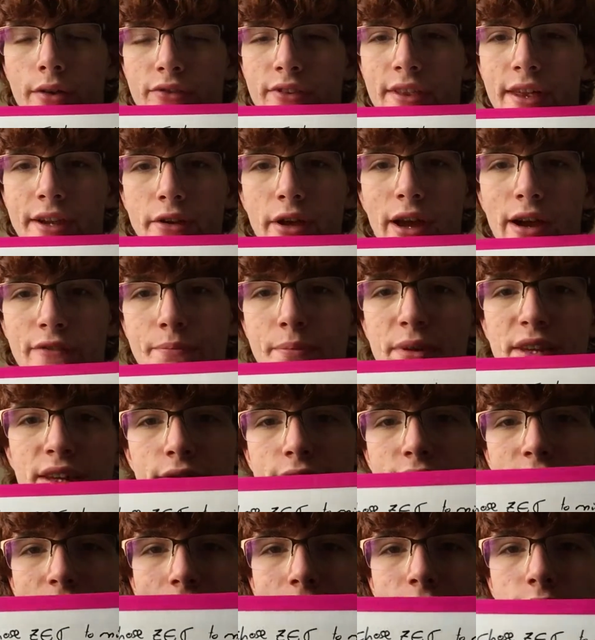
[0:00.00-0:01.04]
then you have p
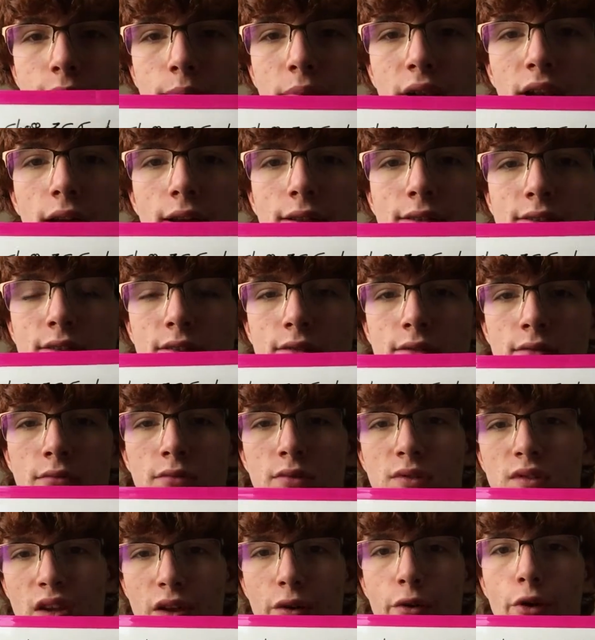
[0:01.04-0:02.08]
of z plus
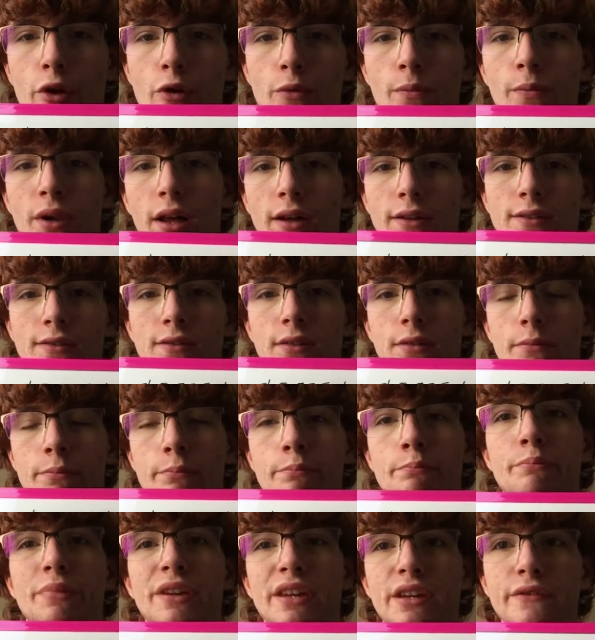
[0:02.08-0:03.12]
0 plus
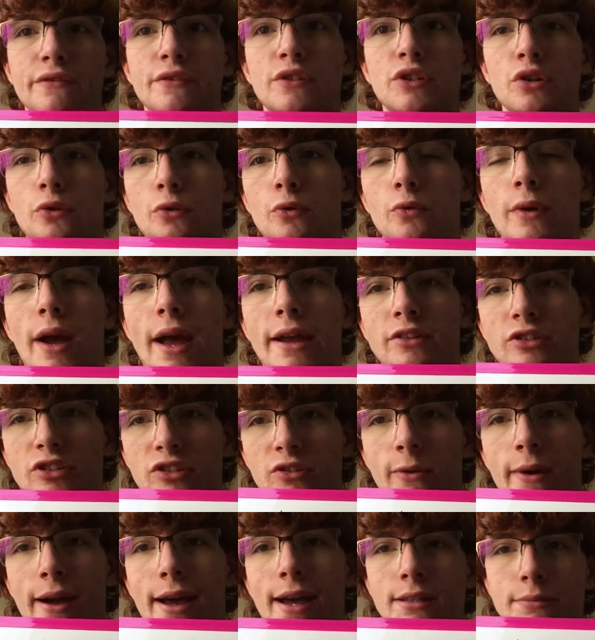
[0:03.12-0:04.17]
b of 2 h
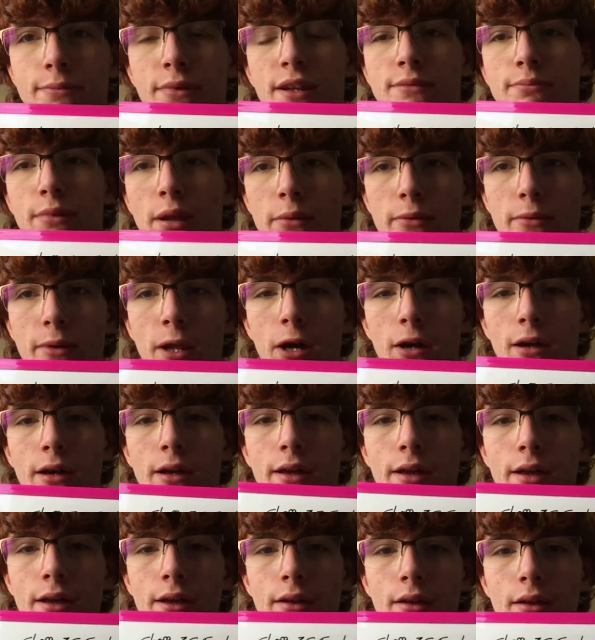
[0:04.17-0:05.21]
squared plus blah blah
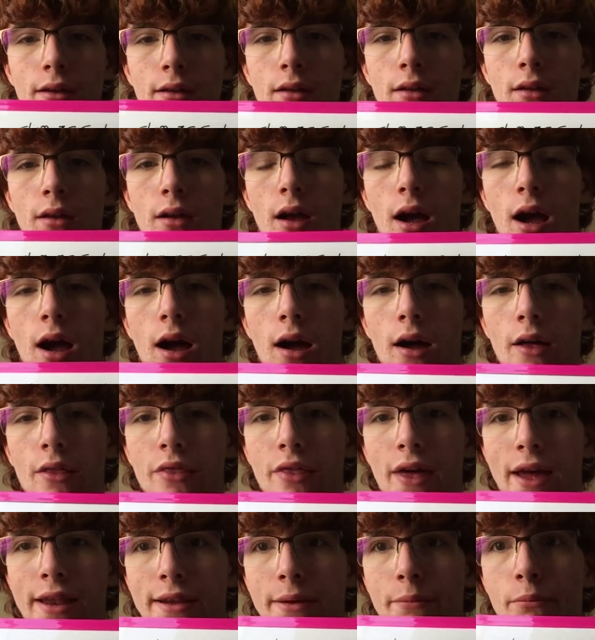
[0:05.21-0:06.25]
blah.
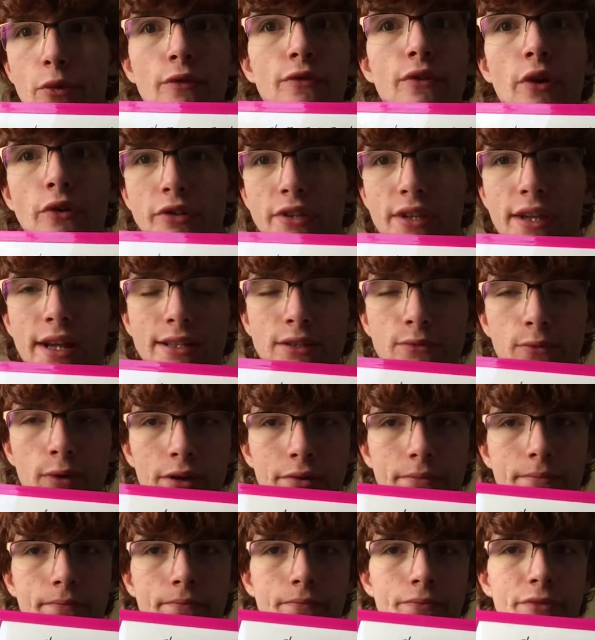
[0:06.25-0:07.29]
Then it moves on to the next
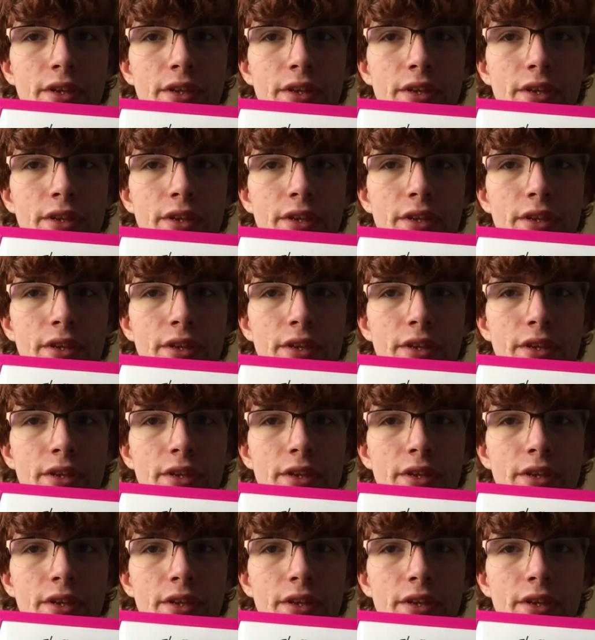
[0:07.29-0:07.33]
one.